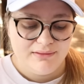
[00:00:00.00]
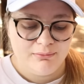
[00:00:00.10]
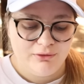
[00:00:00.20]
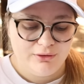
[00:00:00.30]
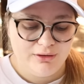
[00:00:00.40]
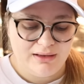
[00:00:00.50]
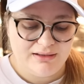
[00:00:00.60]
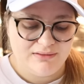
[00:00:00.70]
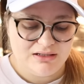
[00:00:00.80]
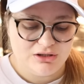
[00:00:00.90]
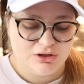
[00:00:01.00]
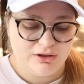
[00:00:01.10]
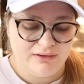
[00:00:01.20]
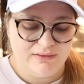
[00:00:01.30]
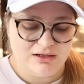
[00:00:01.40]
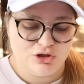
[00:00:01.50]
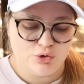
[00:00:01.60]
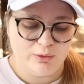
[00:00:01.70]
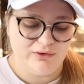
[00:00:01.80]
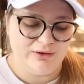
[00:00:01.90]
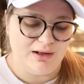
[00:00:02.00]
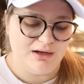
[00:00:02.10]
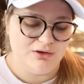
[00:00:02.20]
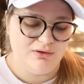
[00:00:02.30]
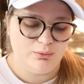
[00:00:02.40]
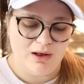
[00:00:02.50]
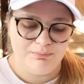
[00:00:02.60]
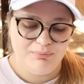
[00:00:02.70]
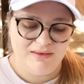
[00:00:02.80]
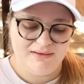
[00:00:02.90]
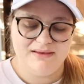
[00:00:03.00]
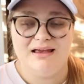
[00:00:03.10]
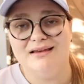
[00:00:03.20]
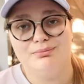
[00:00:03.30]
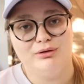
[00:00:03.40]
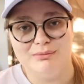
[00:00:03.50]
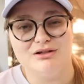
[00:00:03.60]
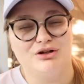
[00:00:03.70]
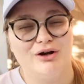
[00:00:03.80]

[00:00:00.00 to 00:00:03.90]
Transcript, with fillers: Some of their like t-shirts and shorts are not gonna do as well, but that's the case pretty much